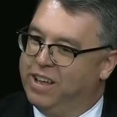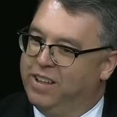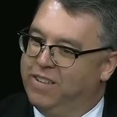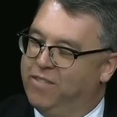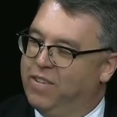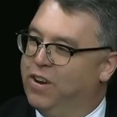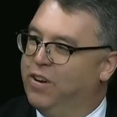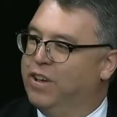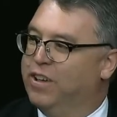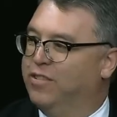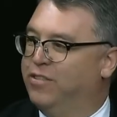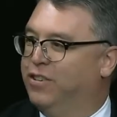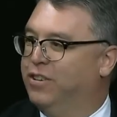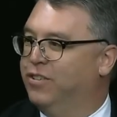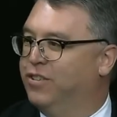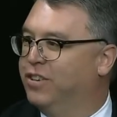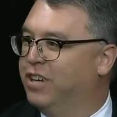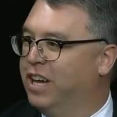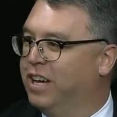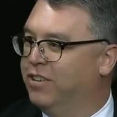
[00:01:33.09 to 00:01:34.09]
various
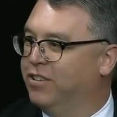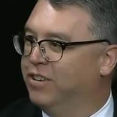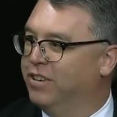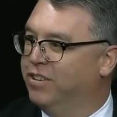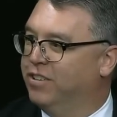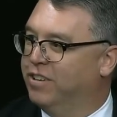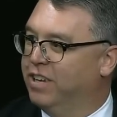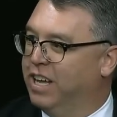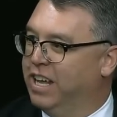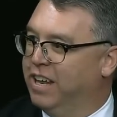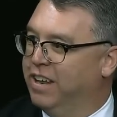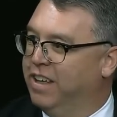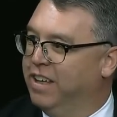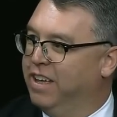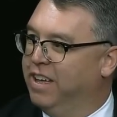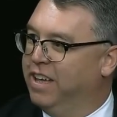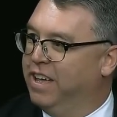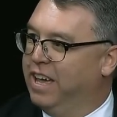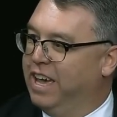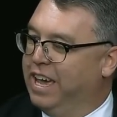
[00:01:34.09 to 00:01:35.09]
discussions on
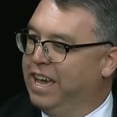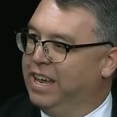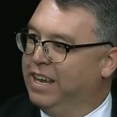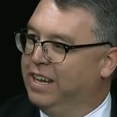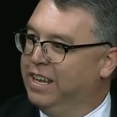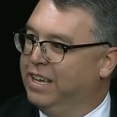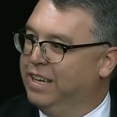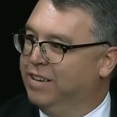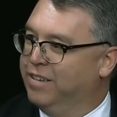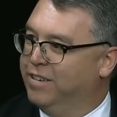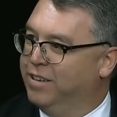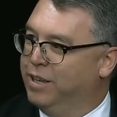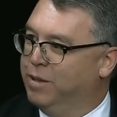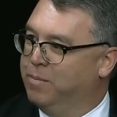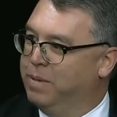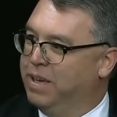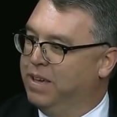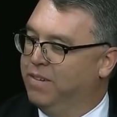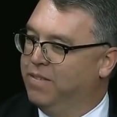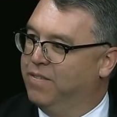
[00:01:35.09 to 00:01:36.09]

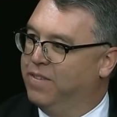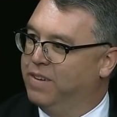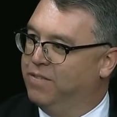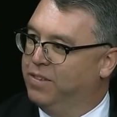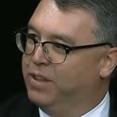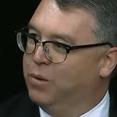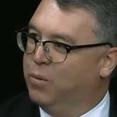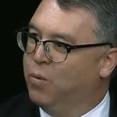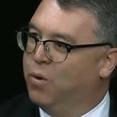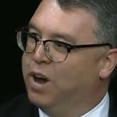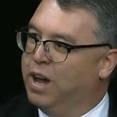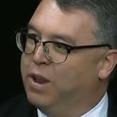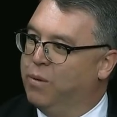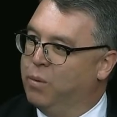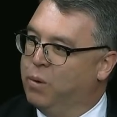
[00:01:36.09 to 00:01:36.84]
ATCP 51,